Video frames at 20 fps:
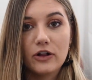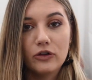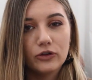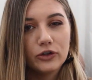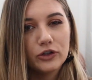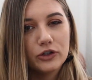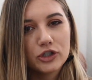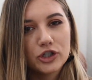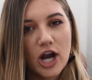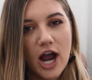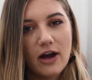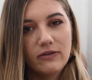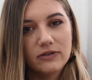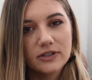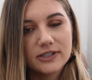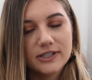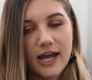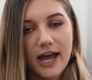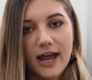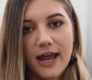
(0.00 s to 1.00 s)
a little
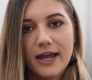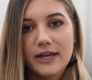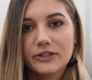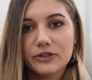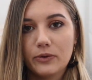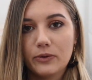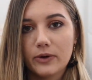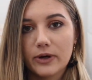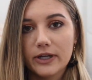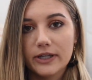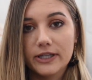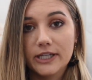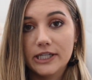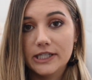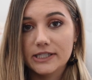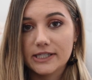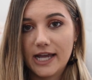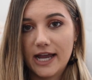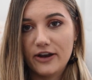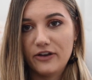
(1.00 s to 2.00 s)
travel size or in
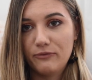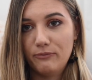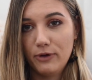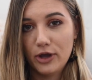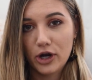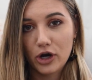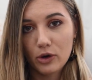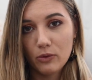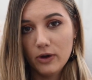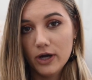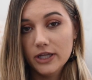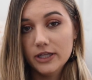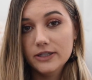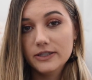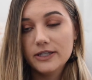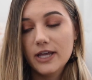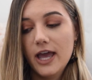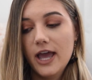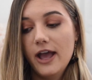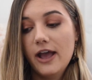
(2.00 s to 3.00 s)
these kind of bigger
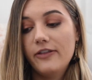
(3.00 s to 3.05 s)
ones.